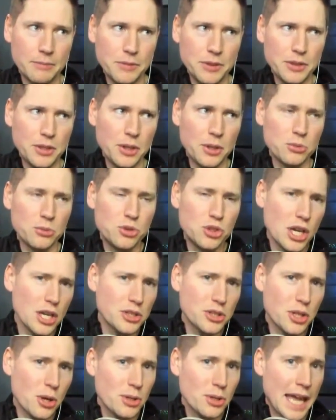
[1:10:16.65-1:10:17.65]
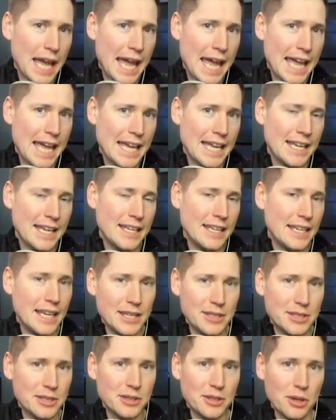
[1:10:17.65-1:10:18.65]
you know, just okay
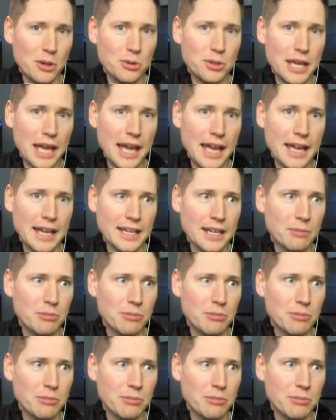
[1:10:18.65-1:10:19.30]
isn't okay.